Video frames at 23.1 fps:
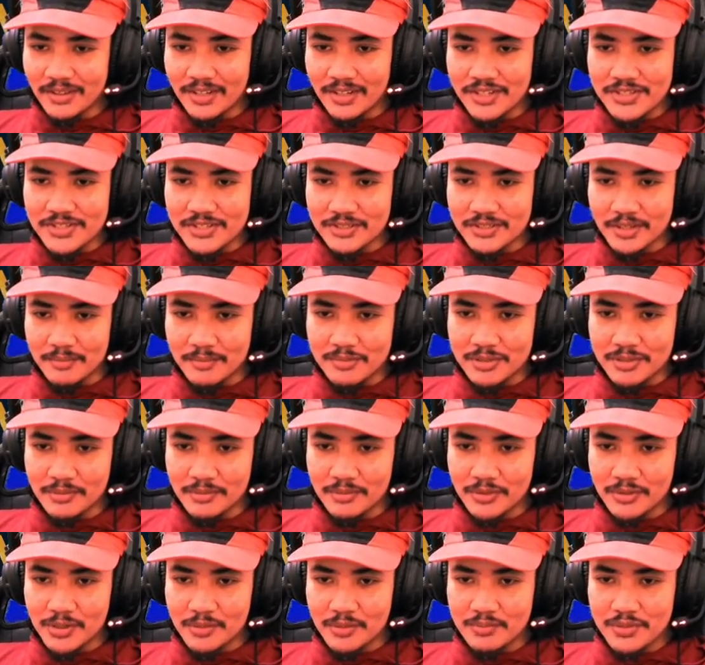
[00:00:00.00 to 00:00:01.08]
let's drop some
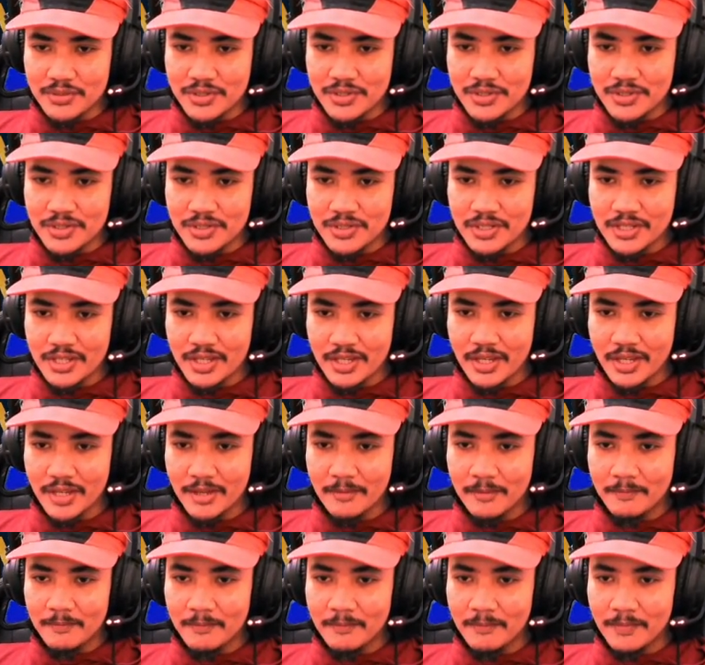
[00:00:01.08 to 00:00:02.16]
troops.
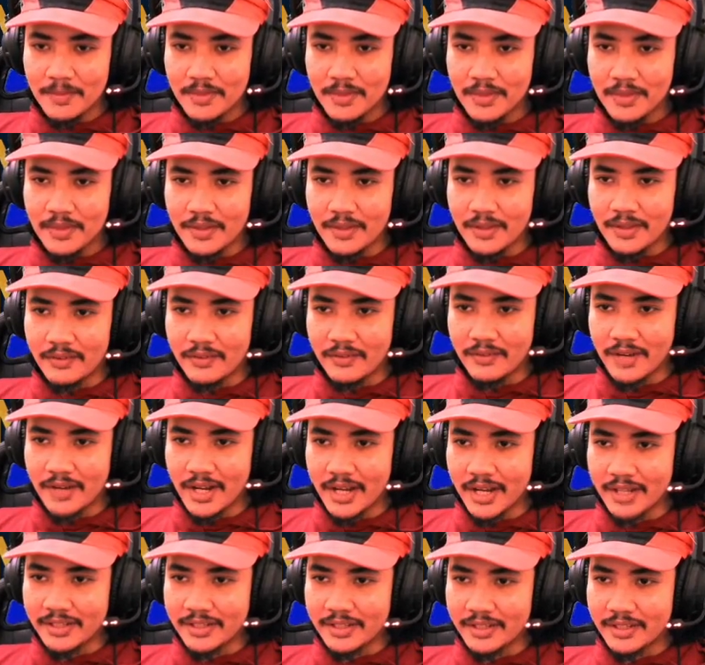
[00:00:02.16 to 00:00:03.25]

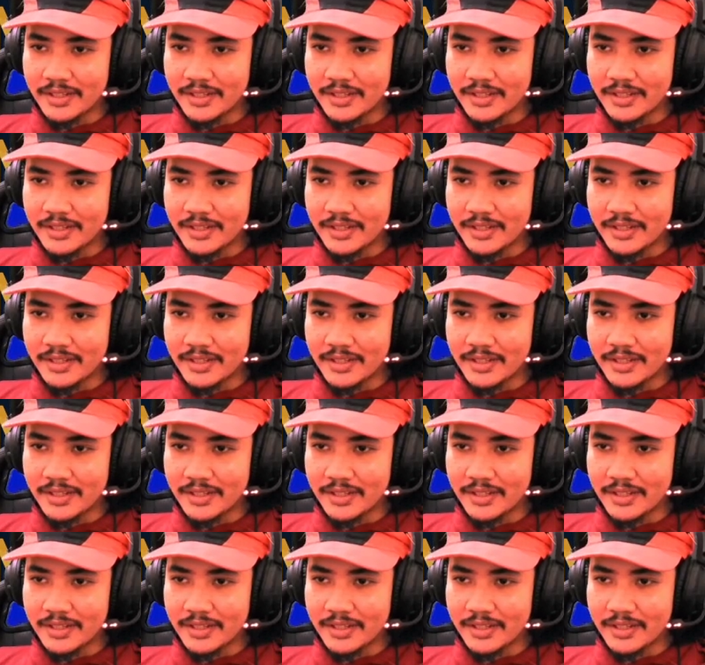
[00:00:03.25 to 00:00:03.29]
Alright.